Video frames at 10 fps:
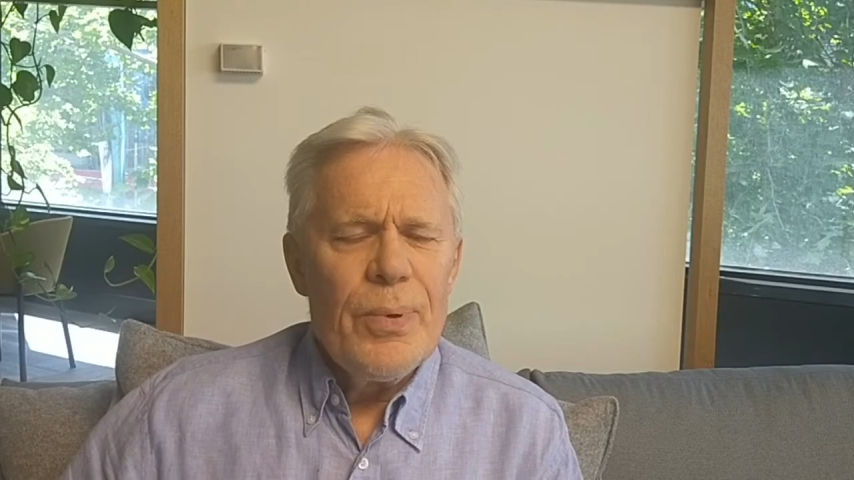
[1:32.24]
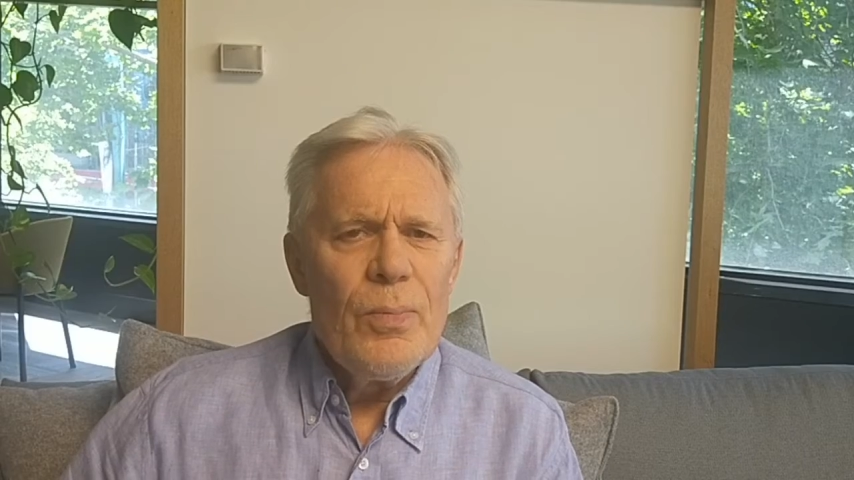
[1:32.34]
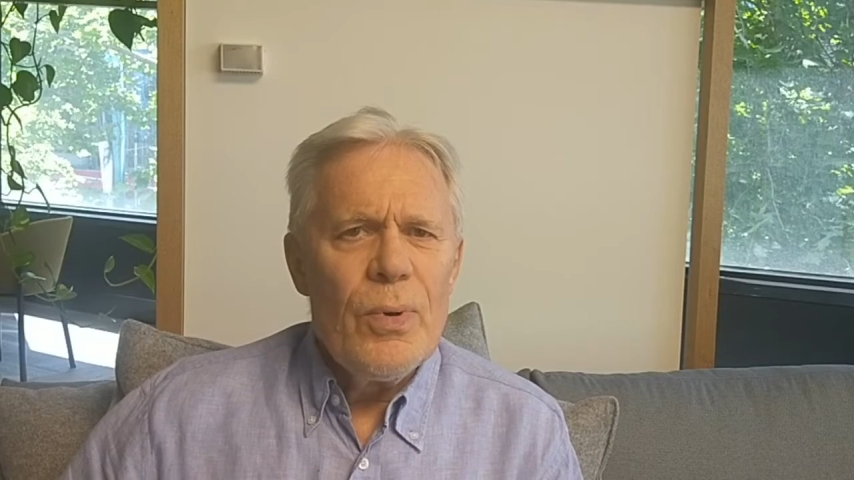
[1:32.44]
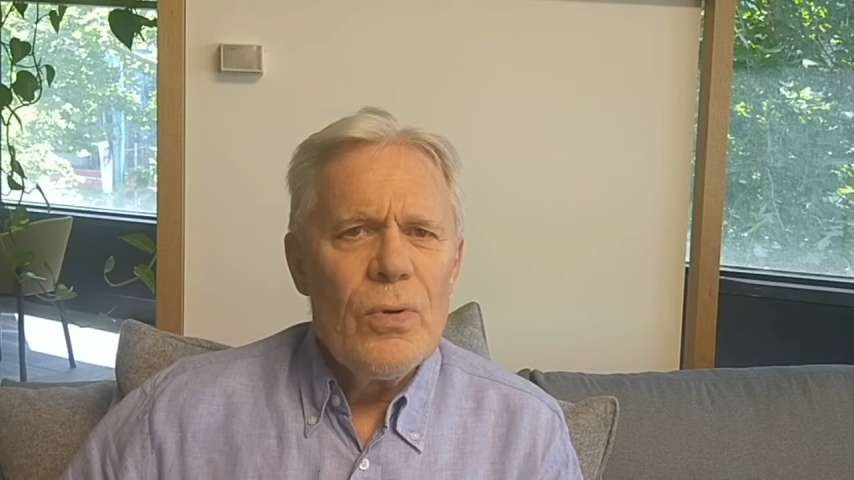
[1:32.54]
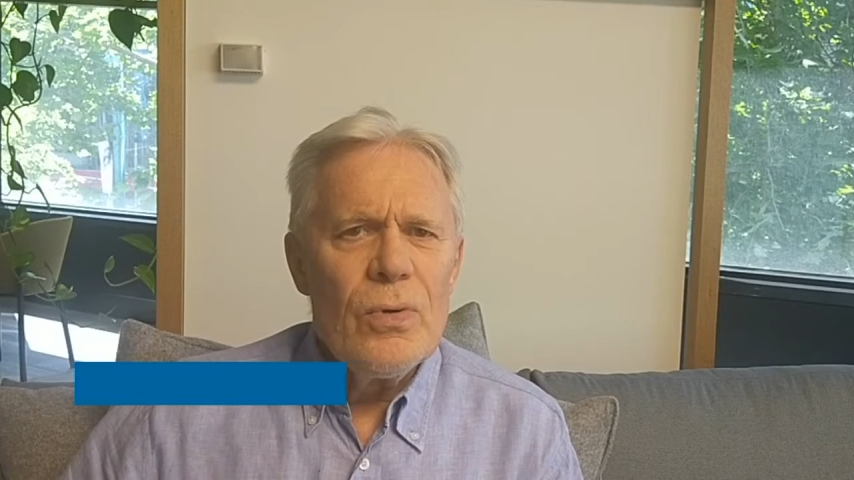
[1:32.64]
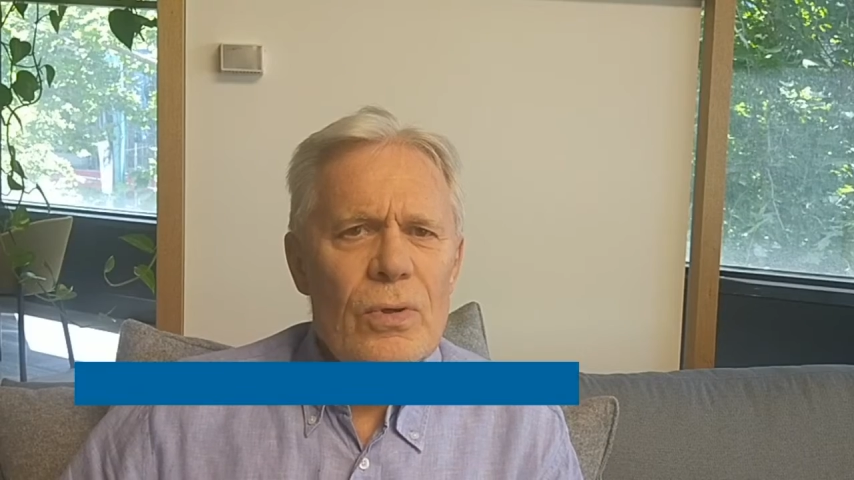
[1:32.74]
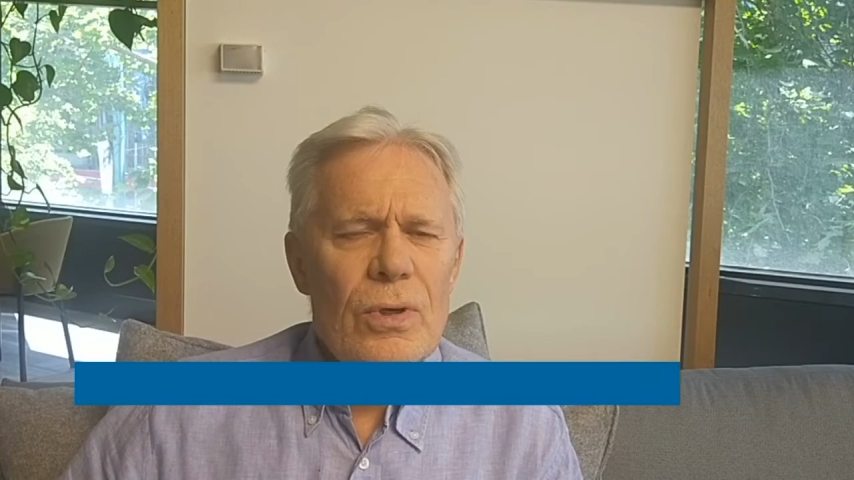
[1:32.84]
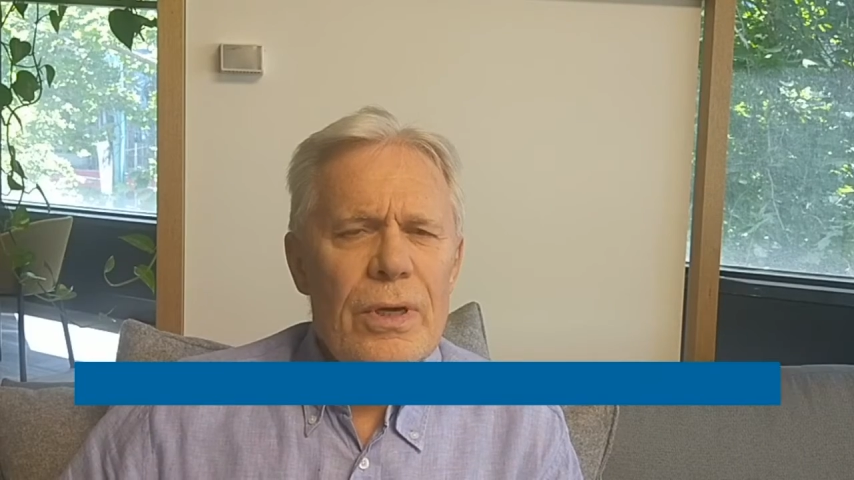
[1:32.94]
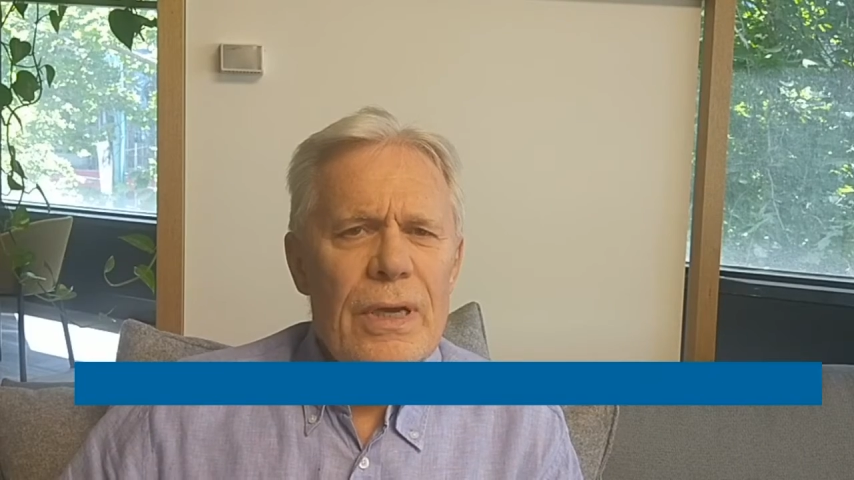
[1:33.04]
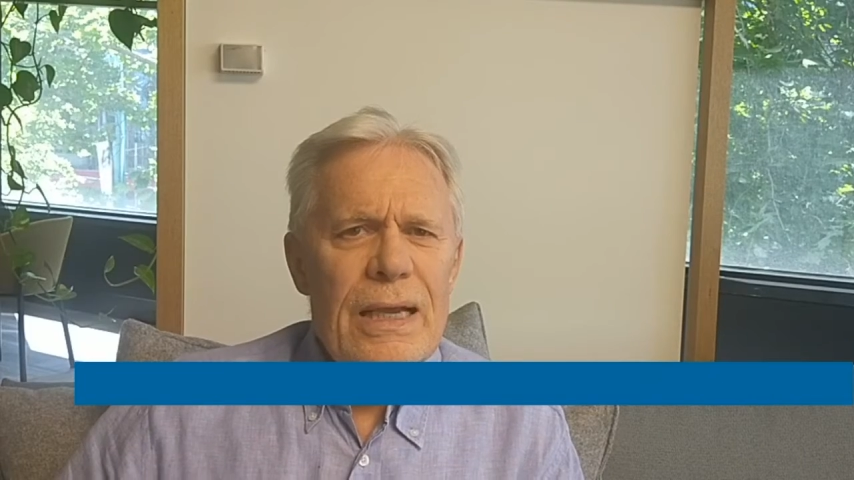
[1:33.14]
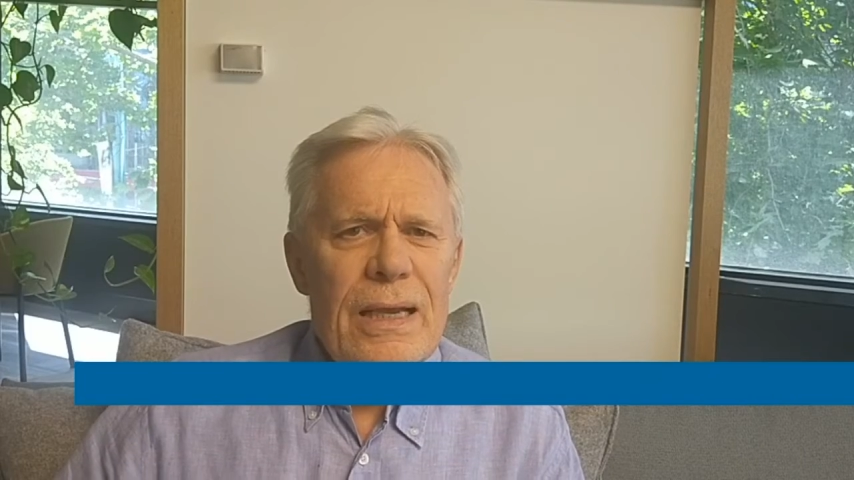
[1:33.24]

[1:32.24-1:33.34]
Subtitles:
Bob Hawke,